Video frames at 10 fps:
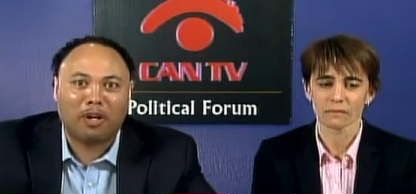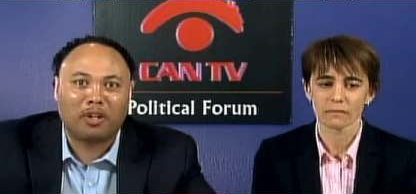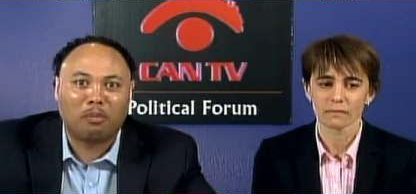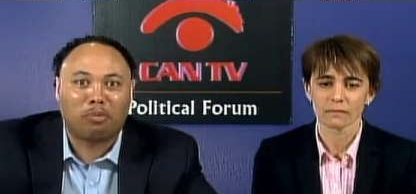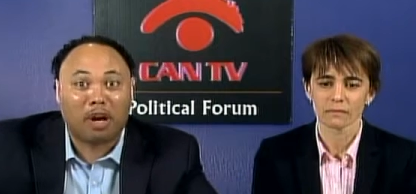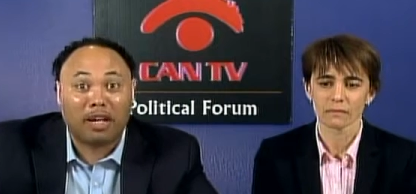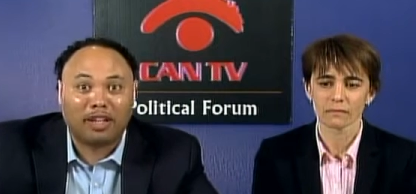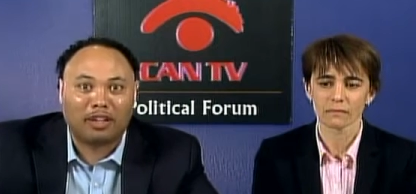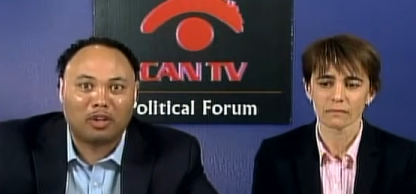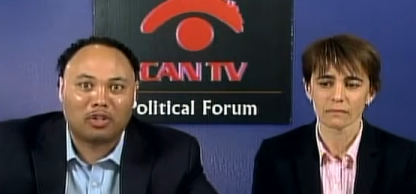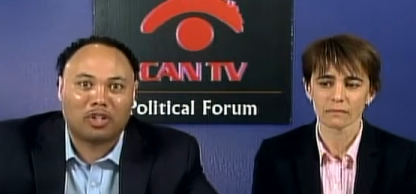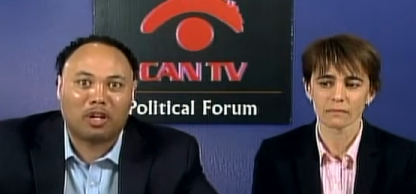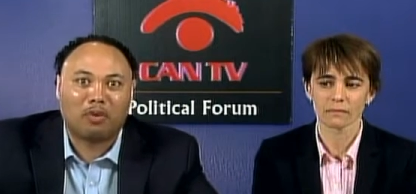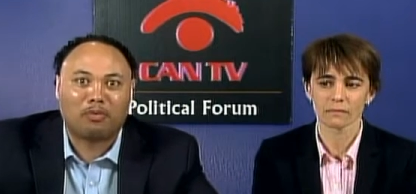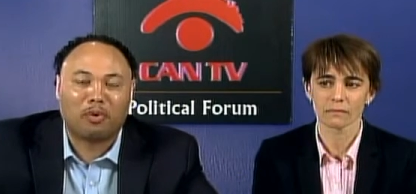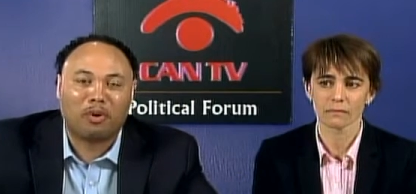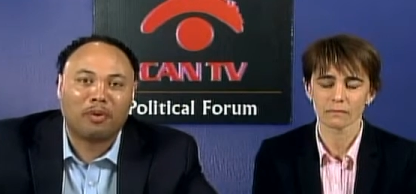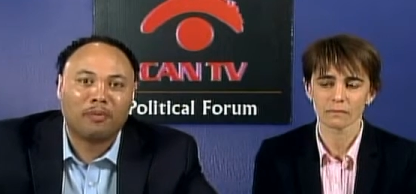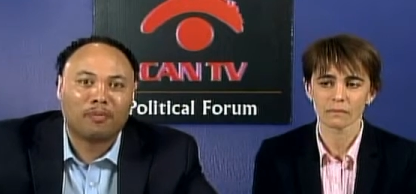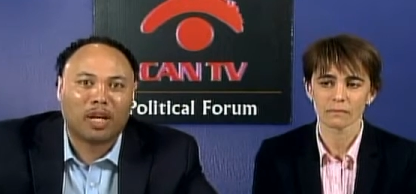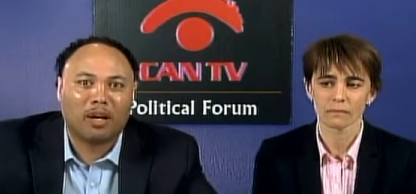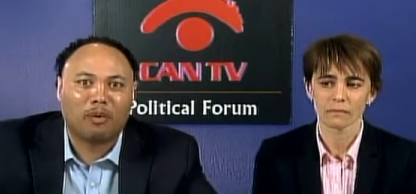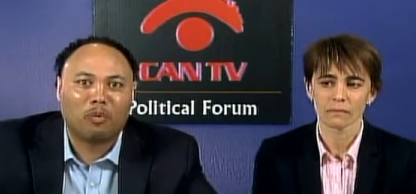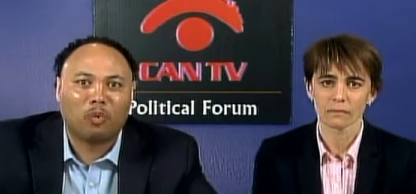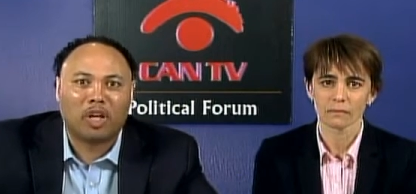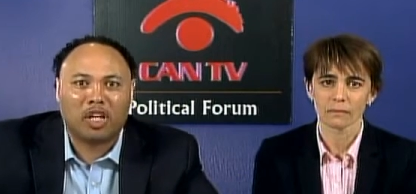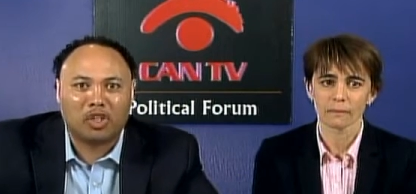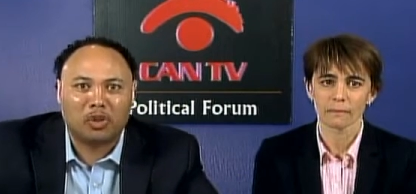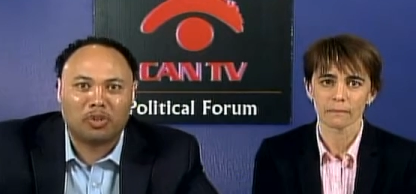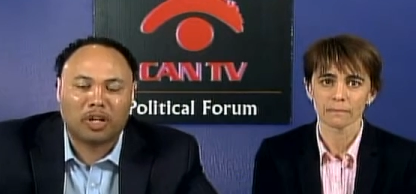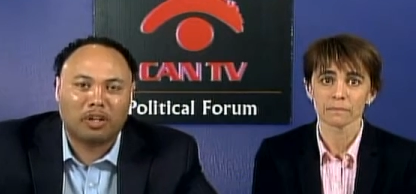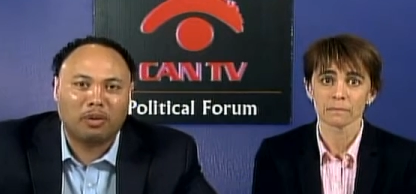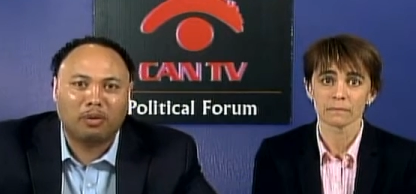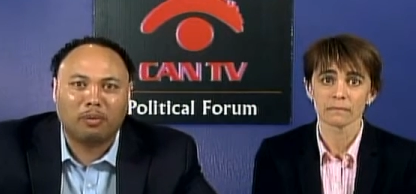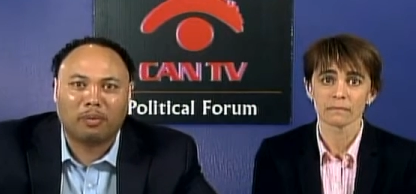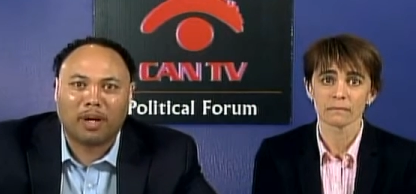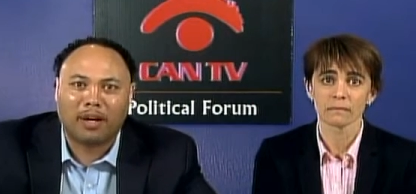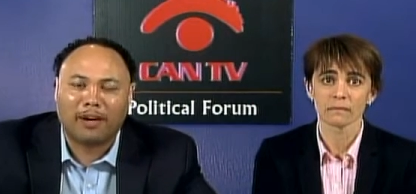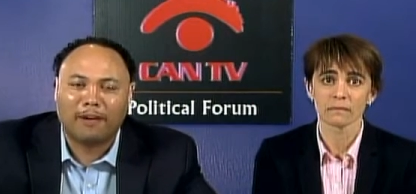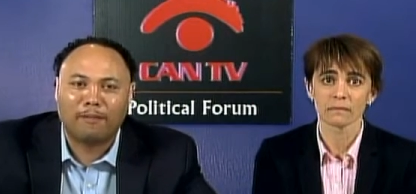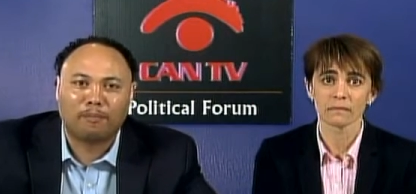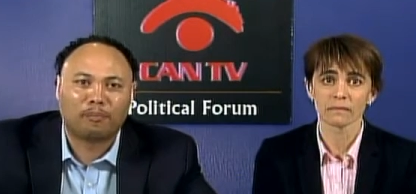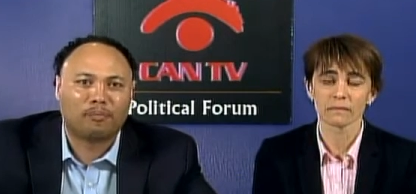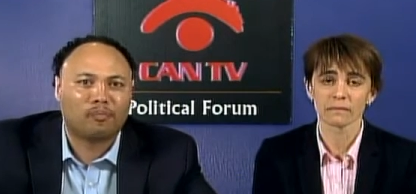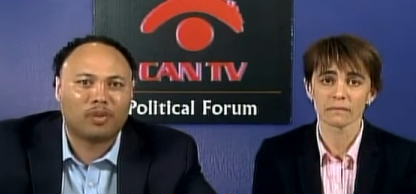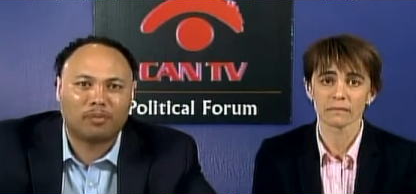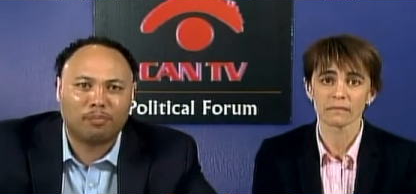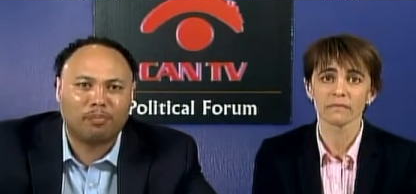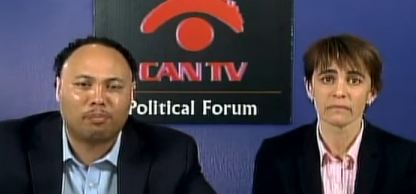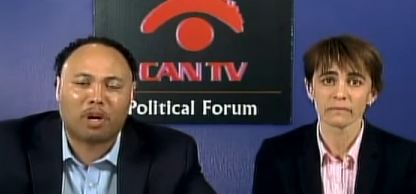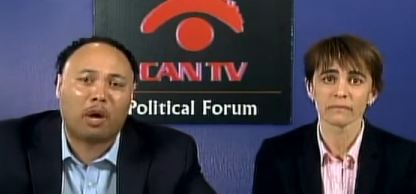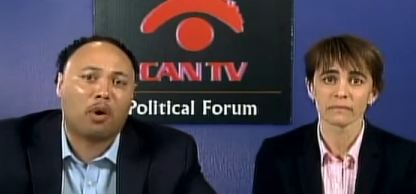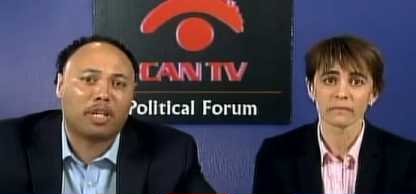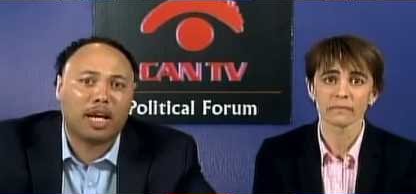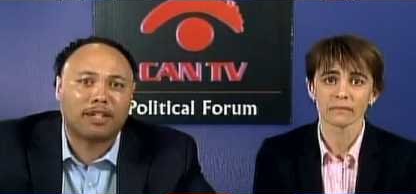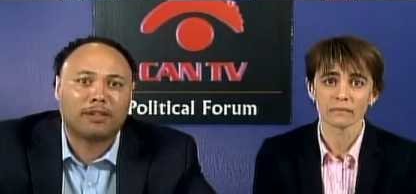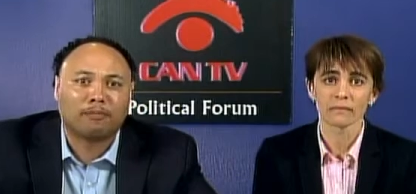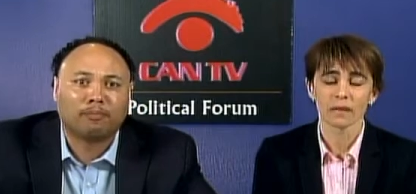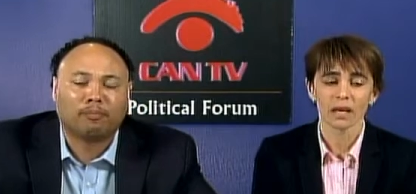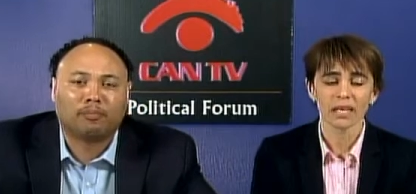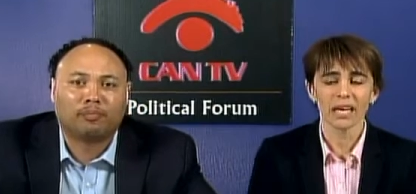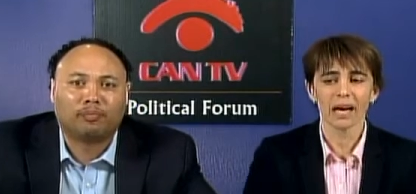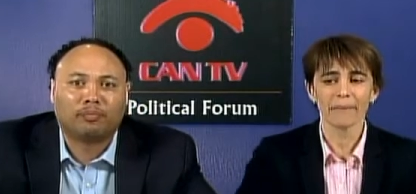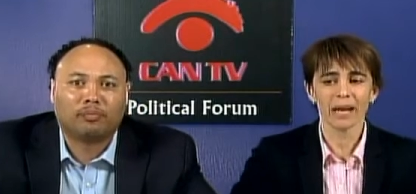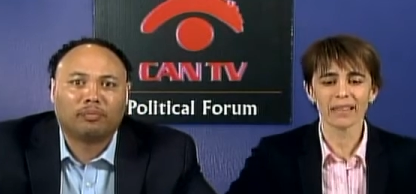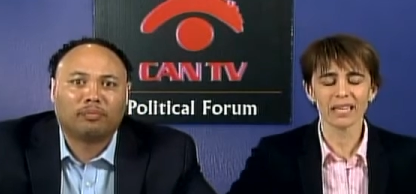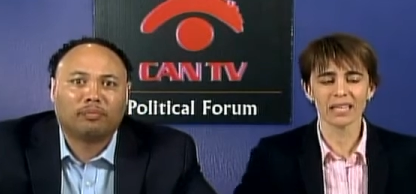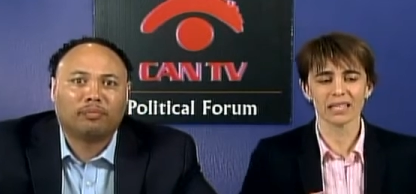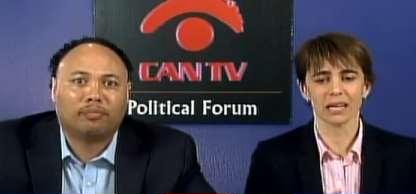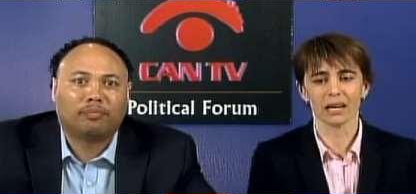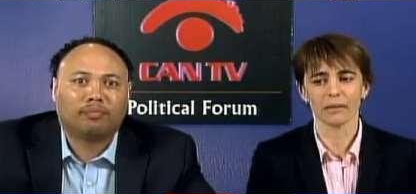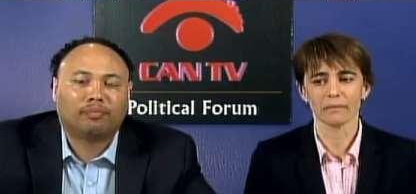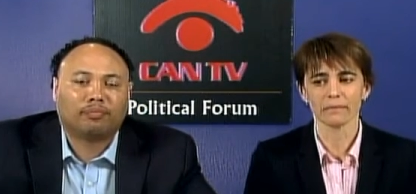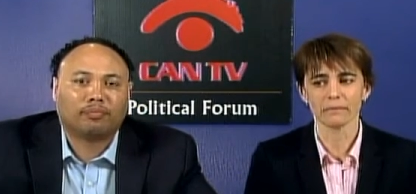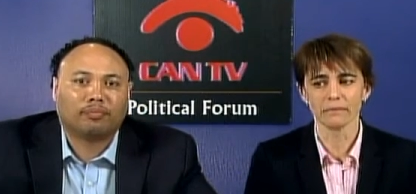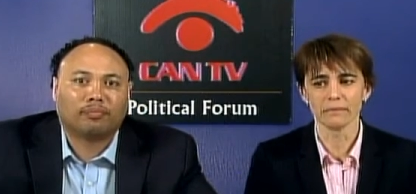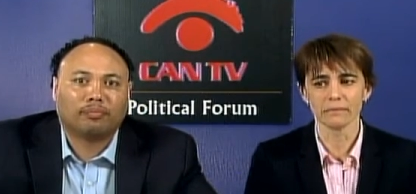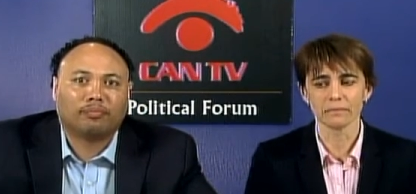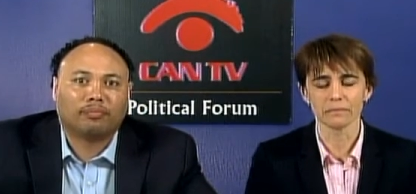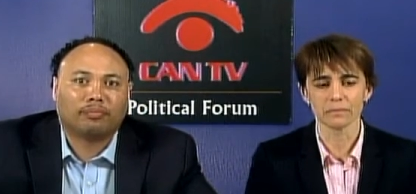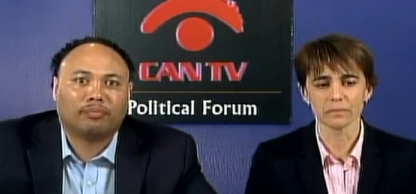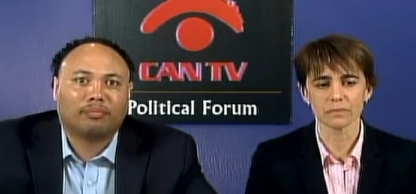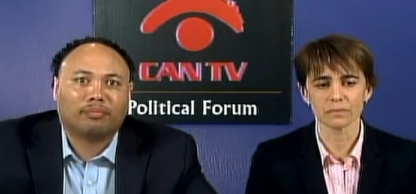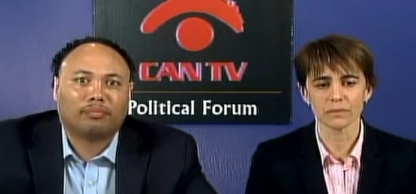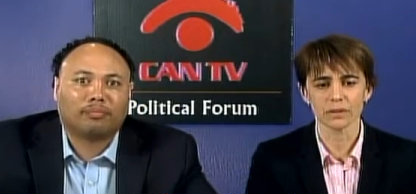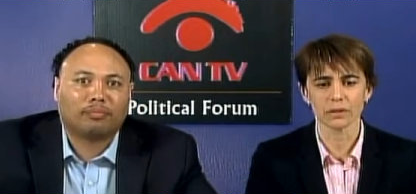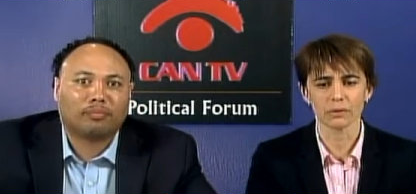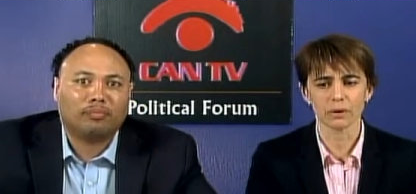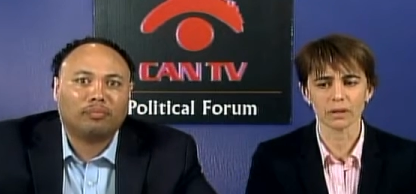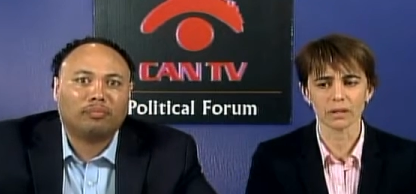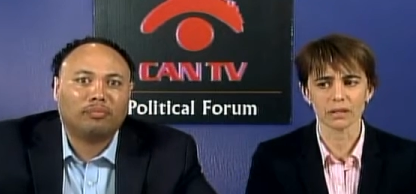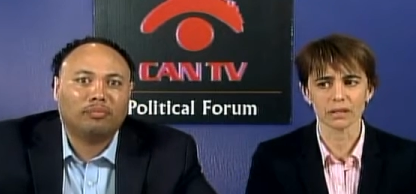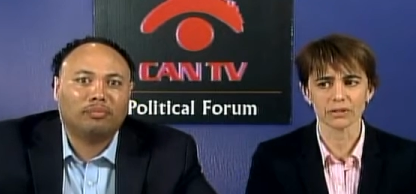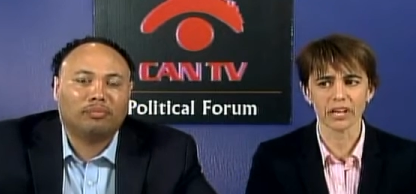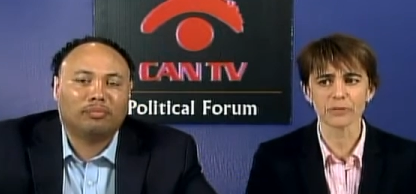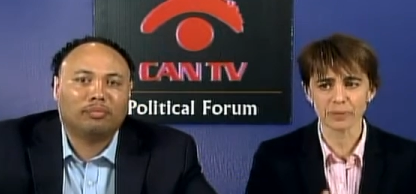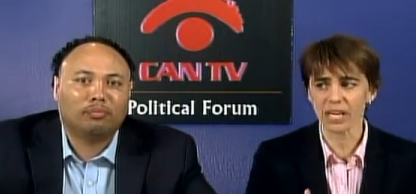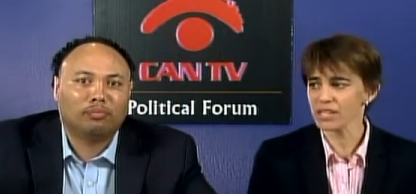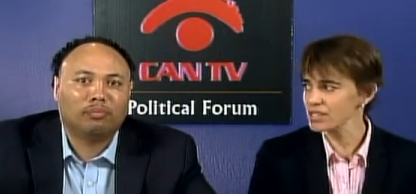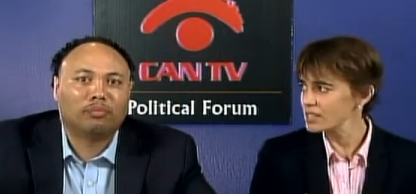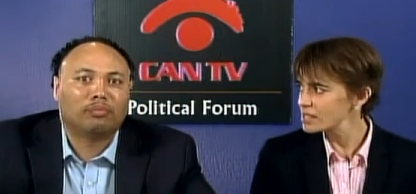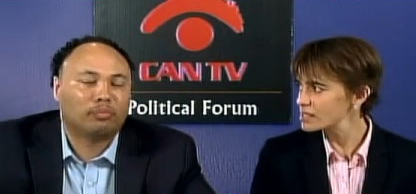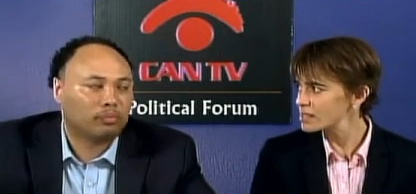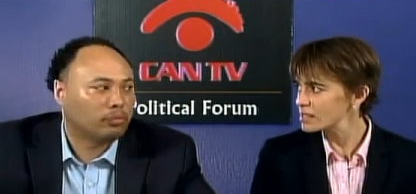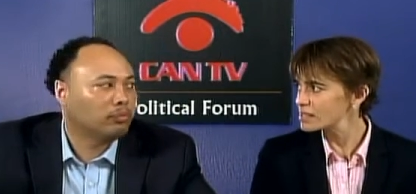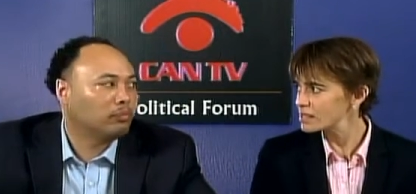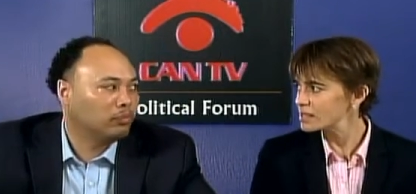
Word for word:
Speaker 1: you branding yourself, or what issues are you um, prioritizing?
Speaker 2: Yeah, I mean, I think um, you know, transportation is is